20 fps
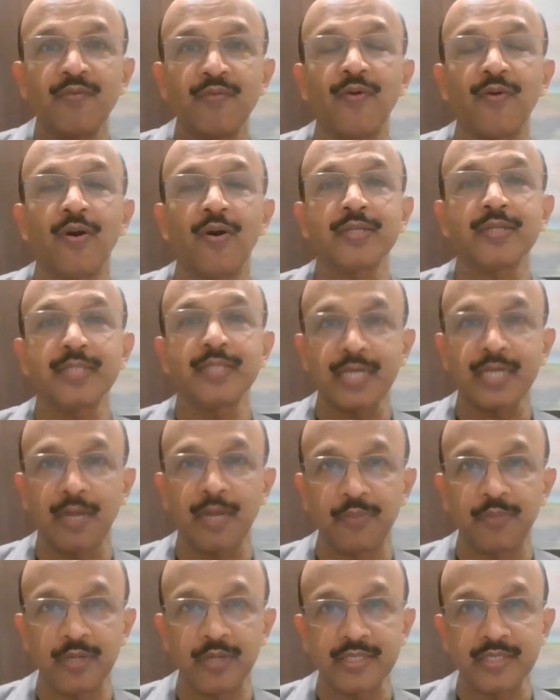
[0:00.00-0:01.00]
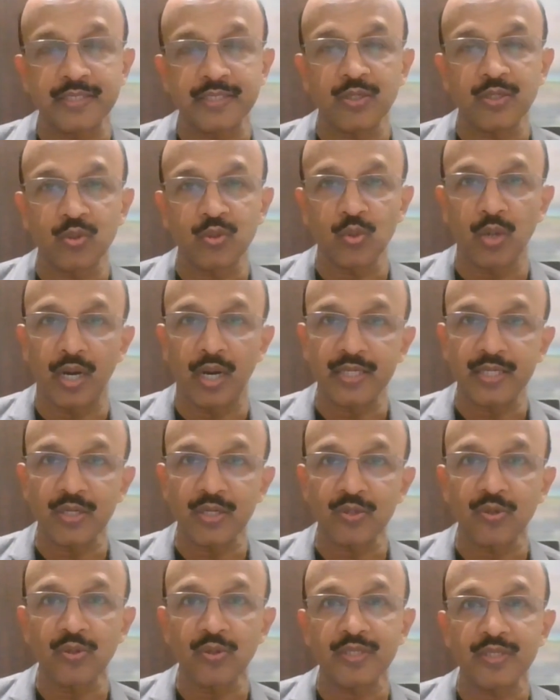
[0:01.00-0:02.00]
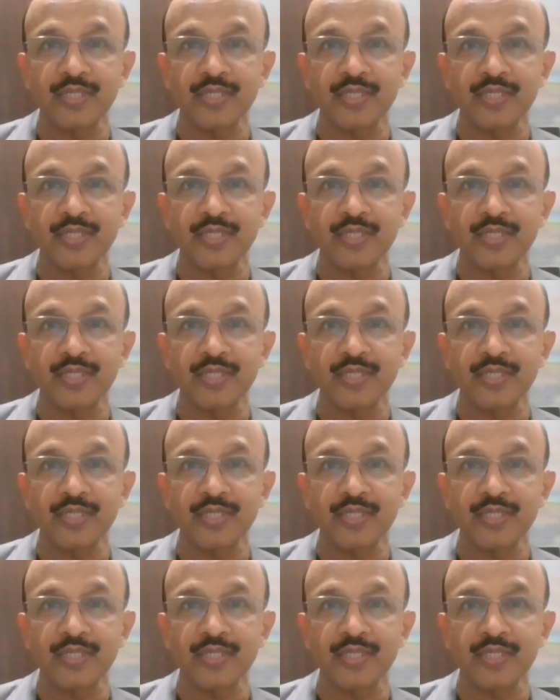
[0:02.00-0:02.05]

for the couples to undergo